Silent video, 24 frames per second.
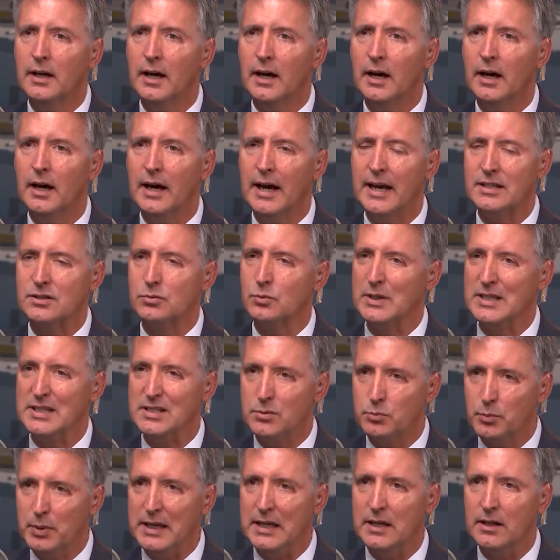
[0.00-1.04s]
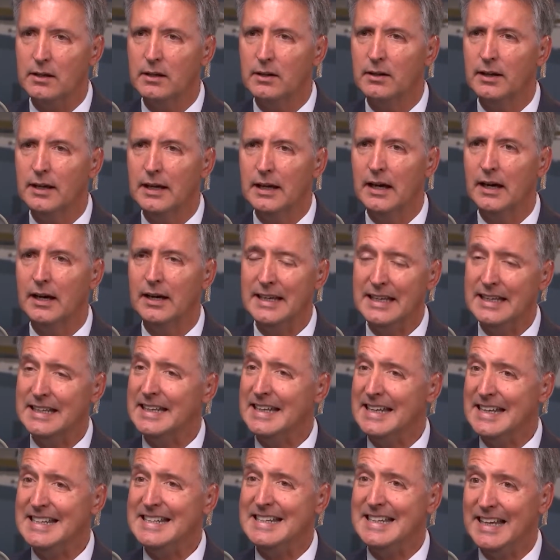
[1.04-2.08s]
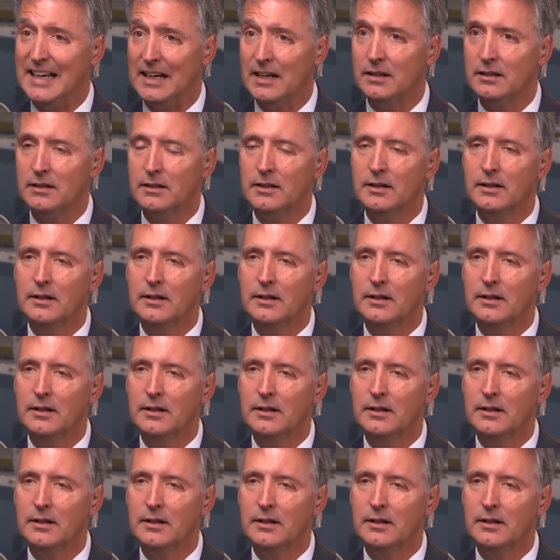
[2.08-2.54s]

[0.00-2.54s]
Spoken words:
as we speak in India.